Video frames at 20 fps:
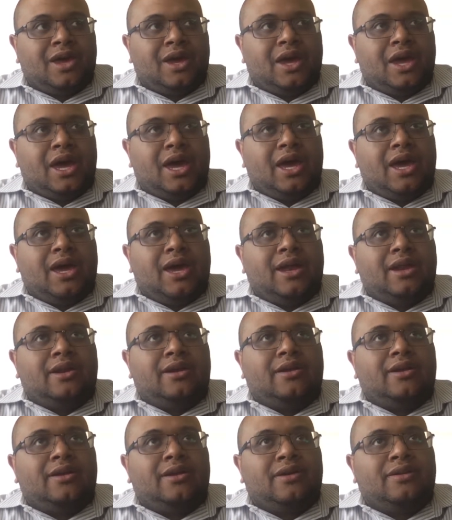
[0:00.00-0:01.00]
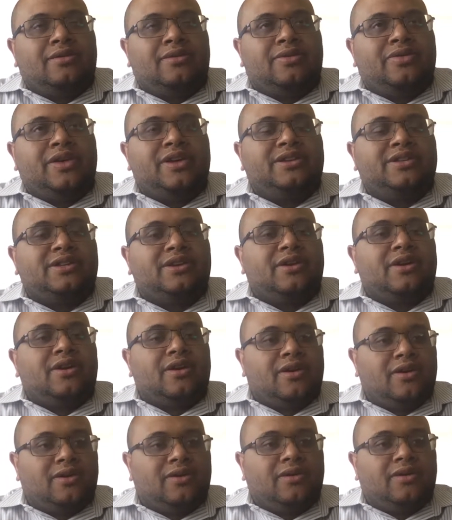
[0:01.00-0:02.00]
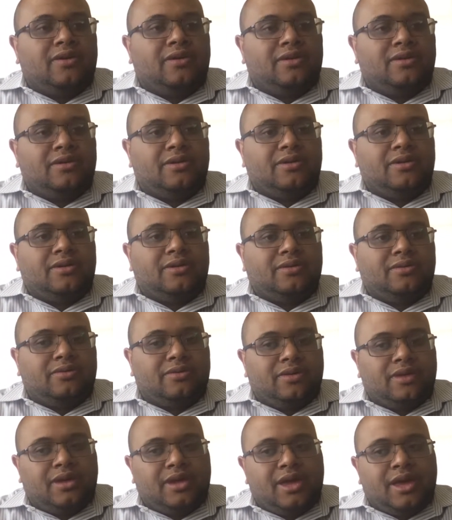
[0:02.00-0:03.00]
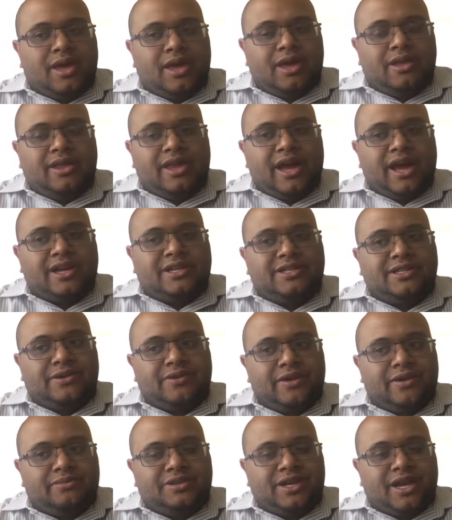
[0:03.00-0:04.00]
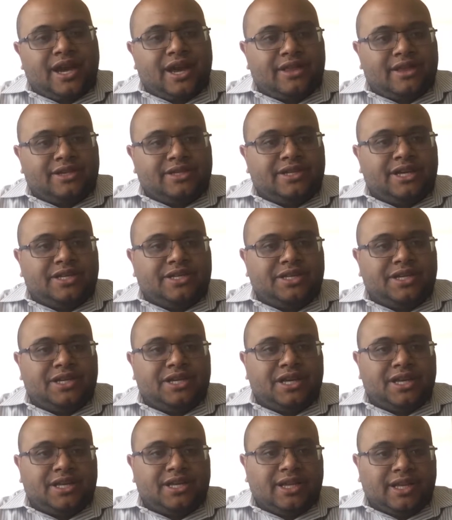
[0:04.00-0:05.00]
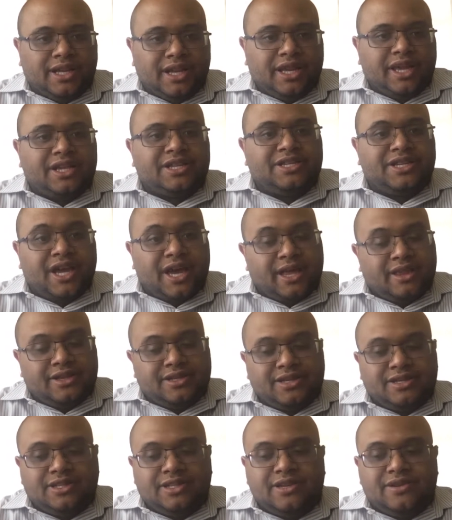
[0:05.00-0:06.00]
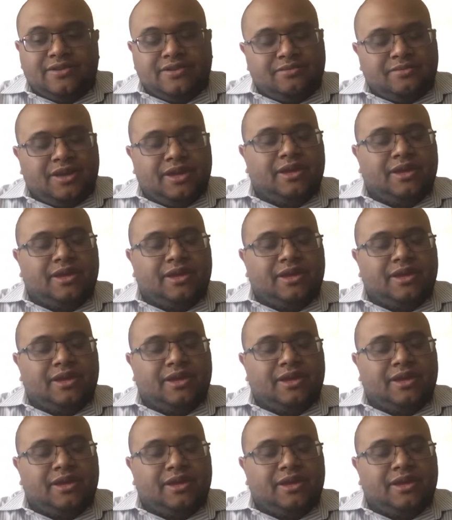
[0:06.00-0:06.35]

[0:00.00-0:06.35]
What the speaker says: And this girl in the ice cream challenge that she did, the licking challenge, excuse me,